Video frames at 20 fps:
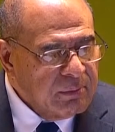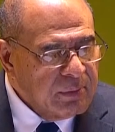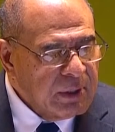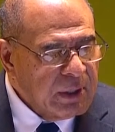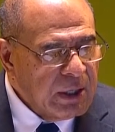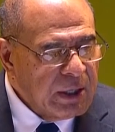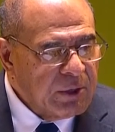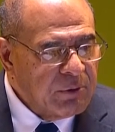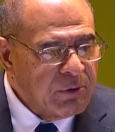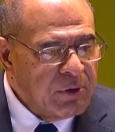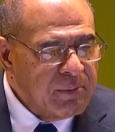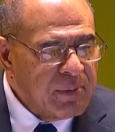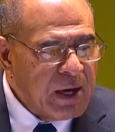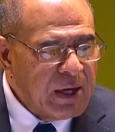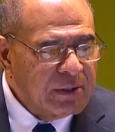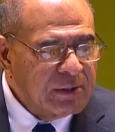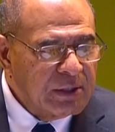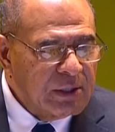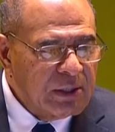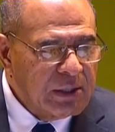may I
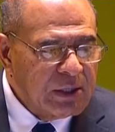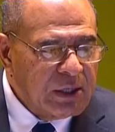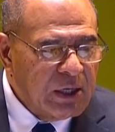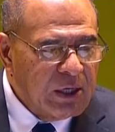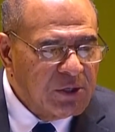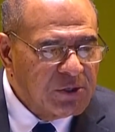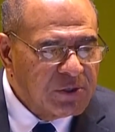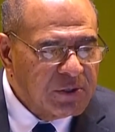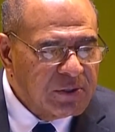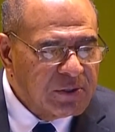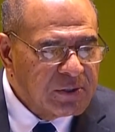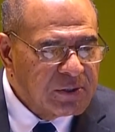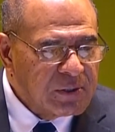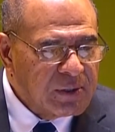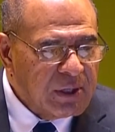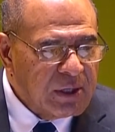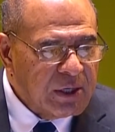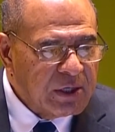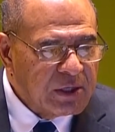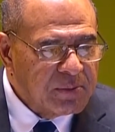remind delegations
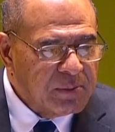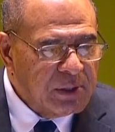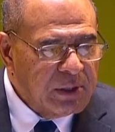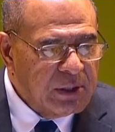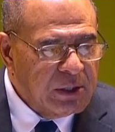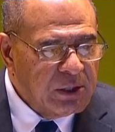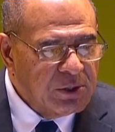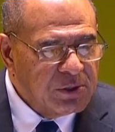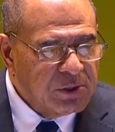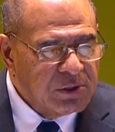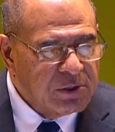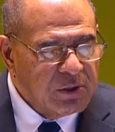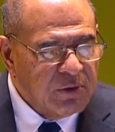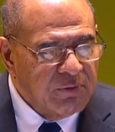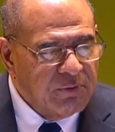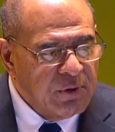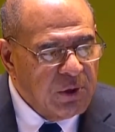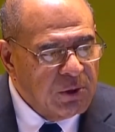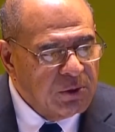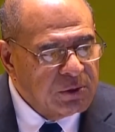that explanations
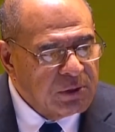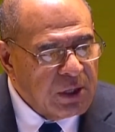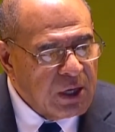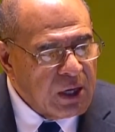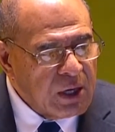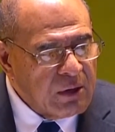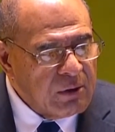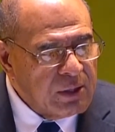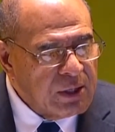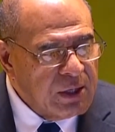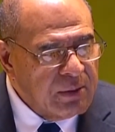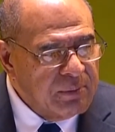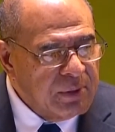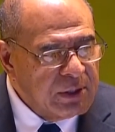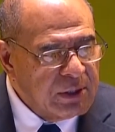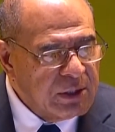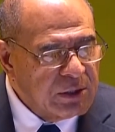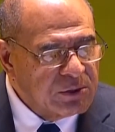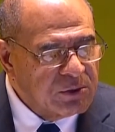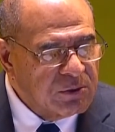of vote are
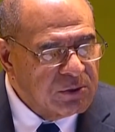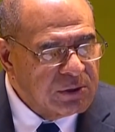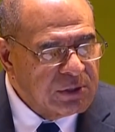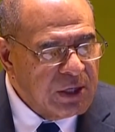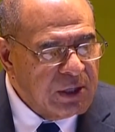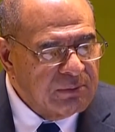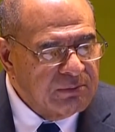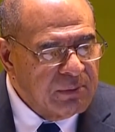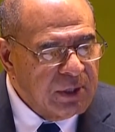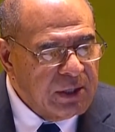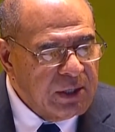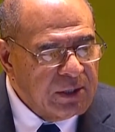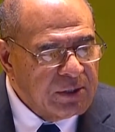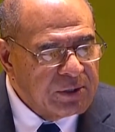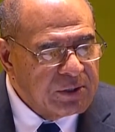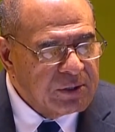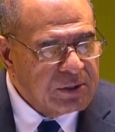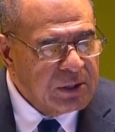limited to 10 minutes